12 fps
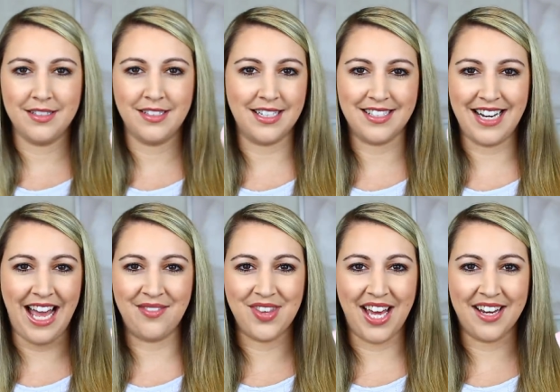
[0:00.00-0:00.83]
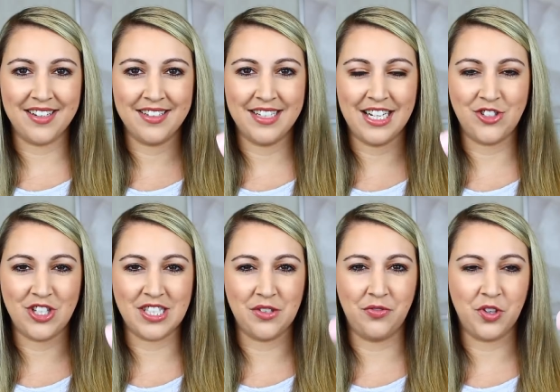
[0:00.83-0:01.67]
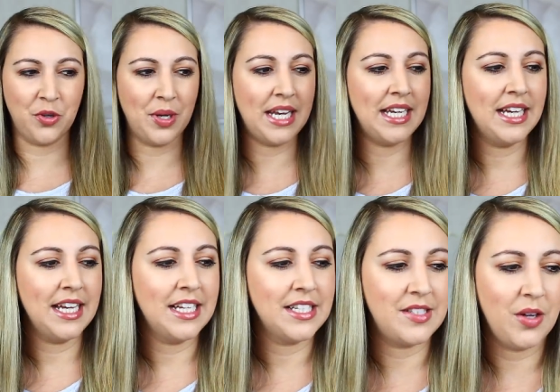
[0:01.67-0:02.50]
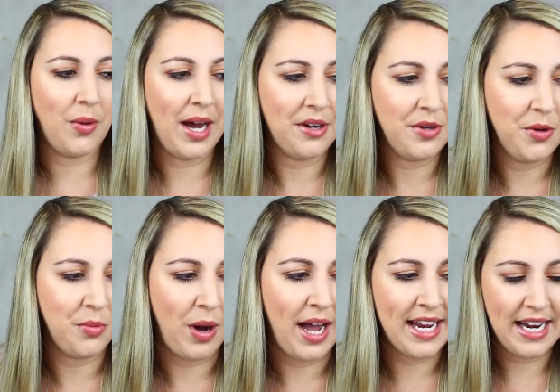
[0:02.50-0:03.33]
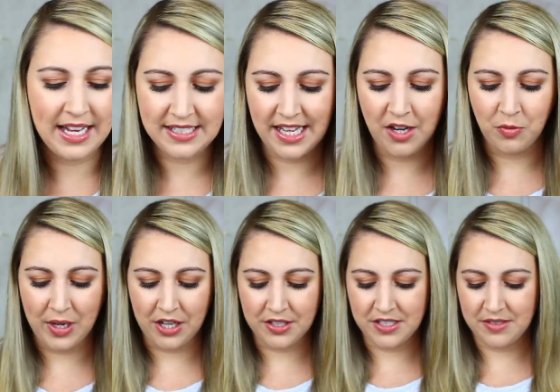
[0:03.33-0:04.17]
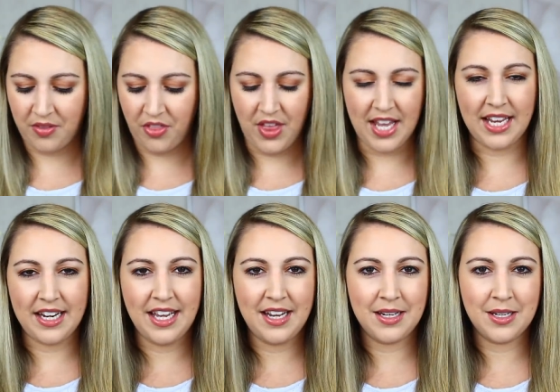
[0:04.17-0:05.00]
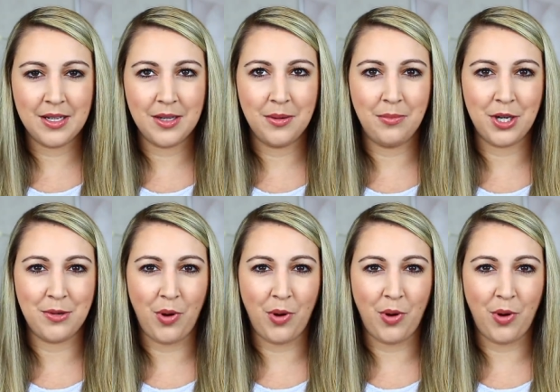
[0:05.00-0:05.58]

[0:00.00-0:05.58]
doesn't have that. It's just the fluid. So I don't know why it has that weird thing in it, but it